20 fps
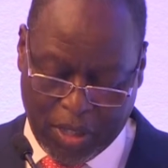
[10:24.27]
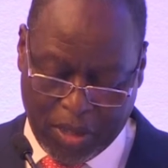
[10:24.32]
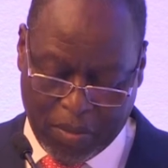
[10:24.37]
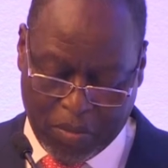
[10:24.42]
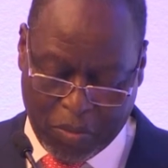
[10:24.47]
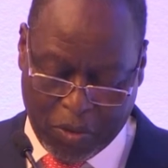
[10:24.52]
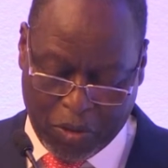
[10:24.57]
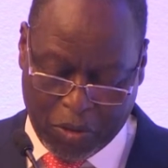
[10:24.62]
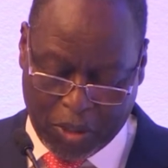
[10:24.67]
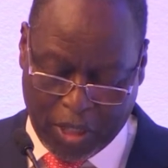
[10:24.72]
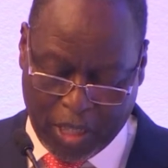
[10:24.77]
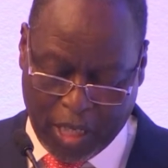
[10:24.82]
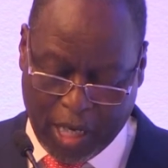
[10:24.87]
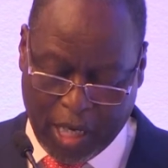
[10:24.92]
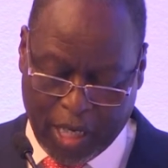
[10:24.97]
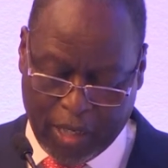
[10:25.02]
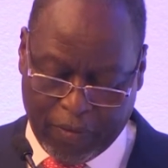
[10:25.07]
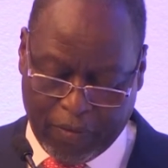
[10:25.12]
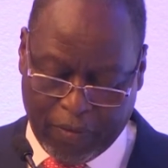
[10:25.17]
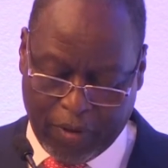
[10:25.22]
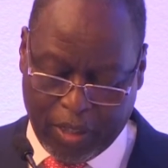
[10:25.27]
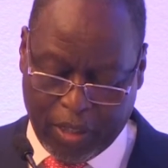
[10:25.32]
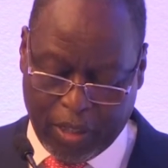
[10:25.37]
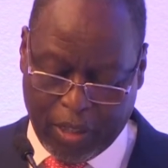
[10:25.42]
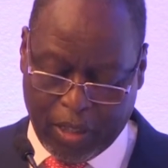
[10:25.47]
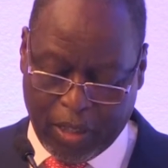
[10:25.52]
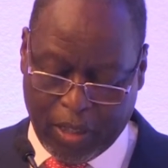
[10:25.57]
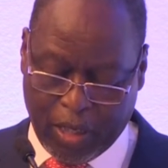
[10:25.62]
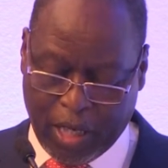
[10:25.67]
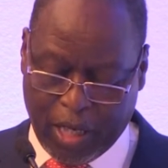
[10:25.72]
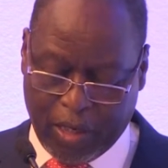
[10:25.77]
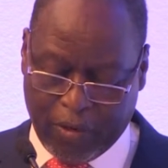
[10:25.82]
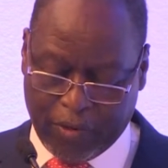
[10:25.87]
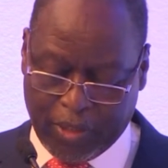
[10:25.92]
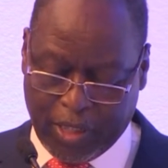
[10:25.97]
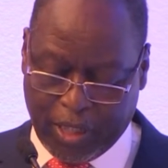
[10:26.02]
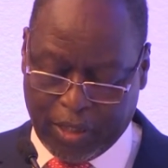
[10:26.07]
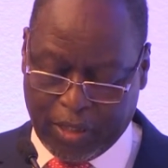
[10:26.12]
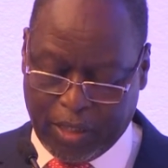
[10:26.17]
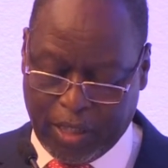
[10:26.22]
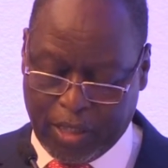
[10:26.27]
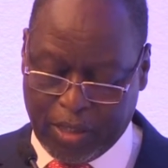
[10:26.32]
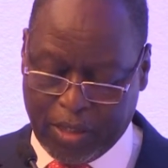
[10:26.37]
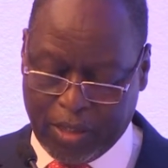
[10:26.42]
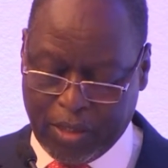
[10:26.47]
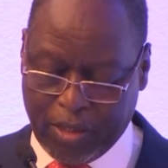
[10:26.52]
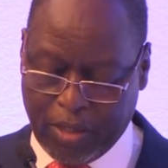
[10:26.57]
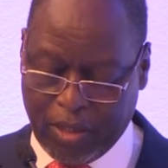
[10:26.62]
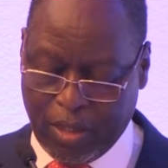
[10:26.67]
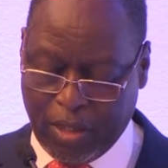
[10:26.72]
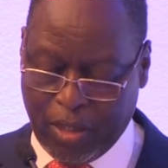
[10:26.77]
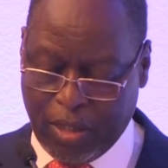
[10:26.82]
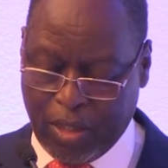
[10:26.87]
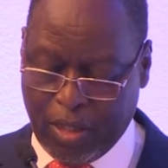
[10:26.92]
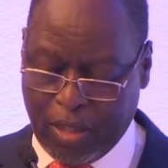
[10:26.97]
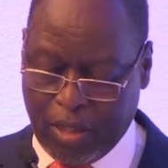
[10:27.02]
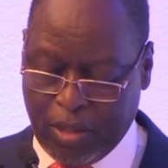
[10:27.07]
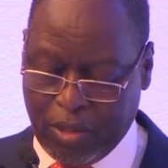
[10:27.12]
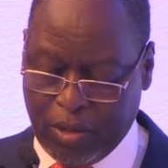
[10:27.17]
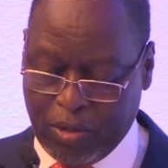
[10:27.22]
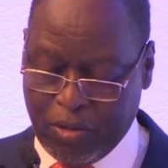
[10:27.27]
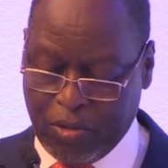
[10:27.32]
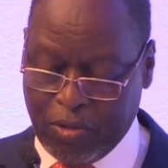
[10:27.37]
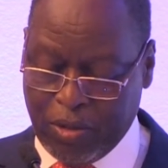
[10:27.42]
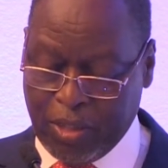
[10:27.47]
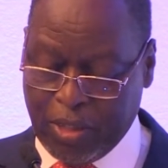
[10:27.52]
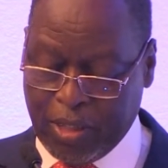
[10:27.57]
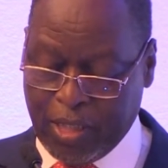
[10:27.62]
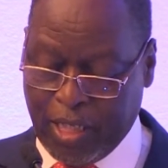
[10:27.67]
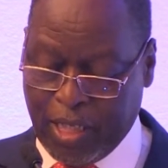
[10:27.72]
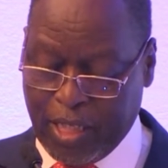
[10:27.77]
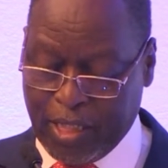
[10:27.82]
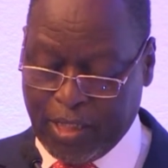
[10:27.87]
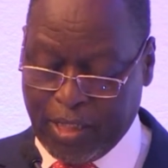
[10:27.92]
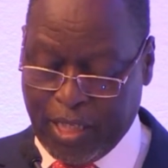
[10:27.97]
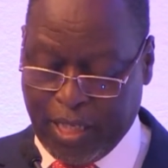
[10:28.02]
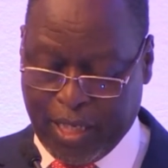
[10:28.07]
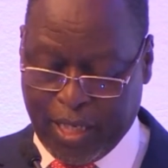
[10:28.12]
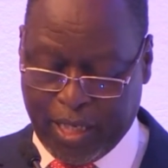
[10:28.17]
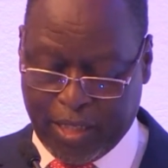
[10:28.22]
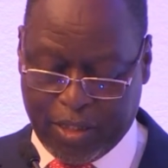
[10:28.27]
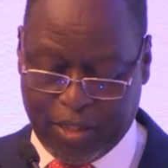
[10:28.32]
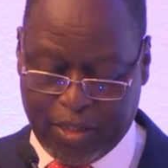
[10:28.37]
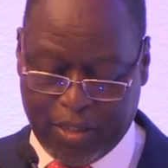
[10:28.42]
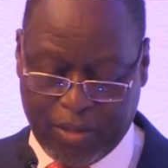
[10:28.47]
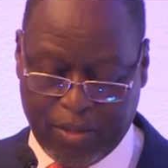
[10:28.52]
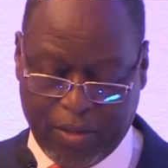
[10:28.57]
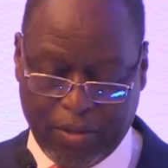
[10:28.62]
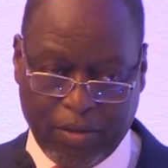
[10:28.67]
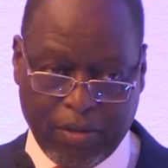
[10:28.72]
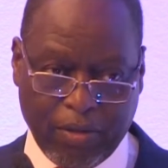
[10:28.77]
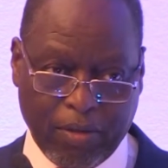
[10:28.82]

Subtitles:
in both life and non-life sectors during the next decades.